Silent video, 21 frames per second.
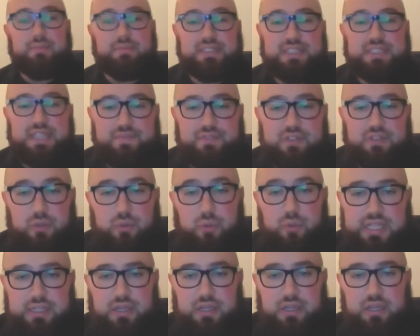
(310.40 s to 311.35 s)
is Evan
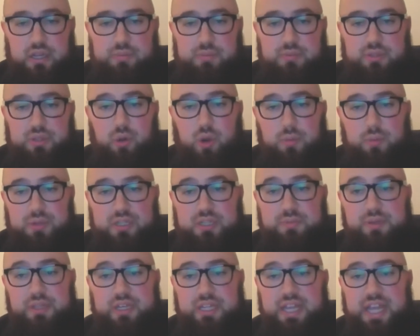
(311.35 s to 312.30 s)
O'Quigley and I'm the Corporate
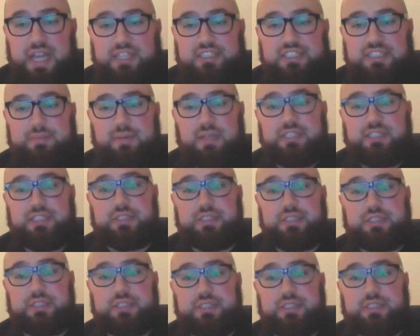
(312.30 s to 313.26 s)
Communications
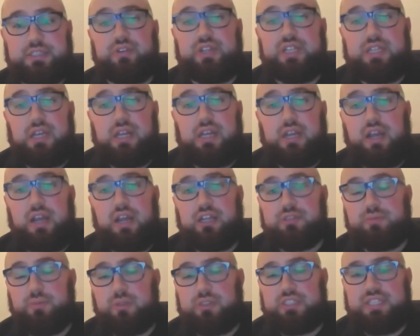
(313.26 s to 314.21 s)
Manager for Mercury, a
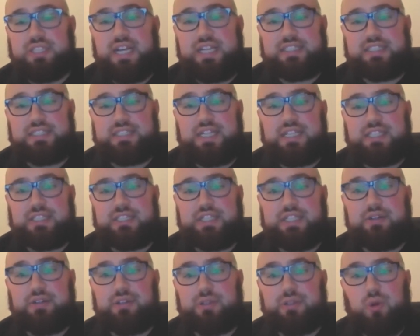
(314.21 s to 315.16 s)
large multinational
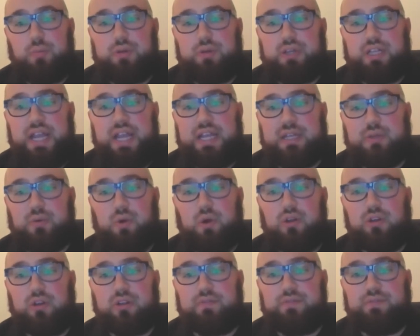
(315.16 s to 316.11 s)
engineering company
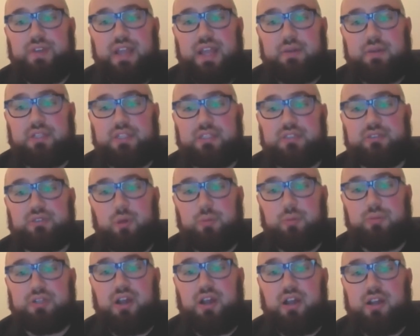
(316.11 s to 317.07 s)
headquartered and founded in
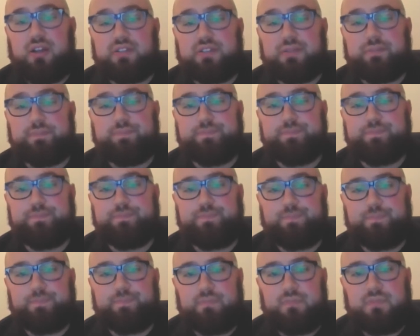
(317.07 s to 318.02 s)
Dublin, Ireland.
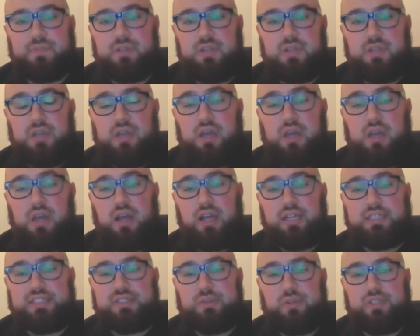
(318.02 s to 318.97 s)

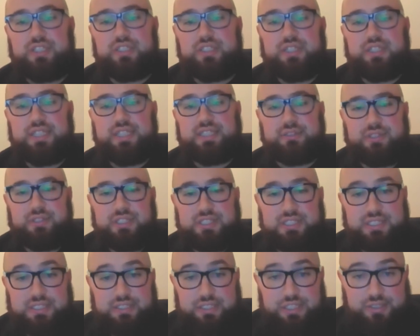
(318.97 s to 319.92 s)
I studied
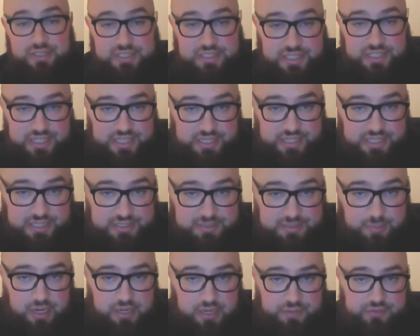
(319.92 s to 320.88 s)
history at UCD
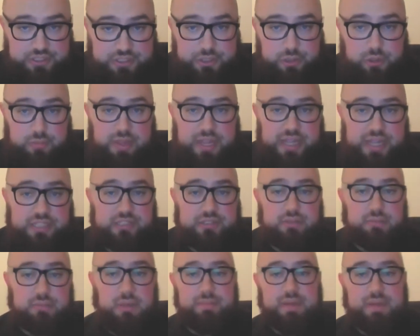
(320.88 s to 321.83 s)
as part of a dual
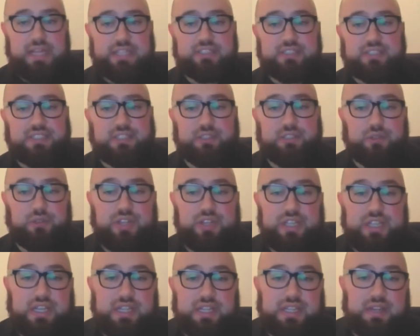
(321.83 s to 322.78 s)
major in my bachelor's
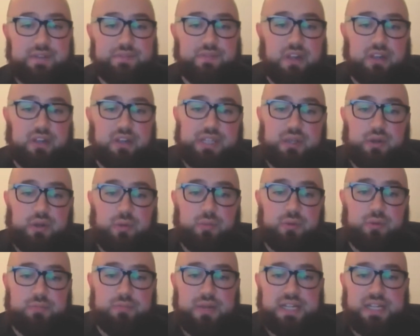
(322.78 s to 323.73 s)
degree and then followed that up
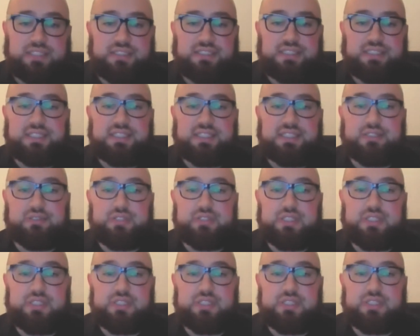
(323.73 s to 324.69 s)
with a master's in history.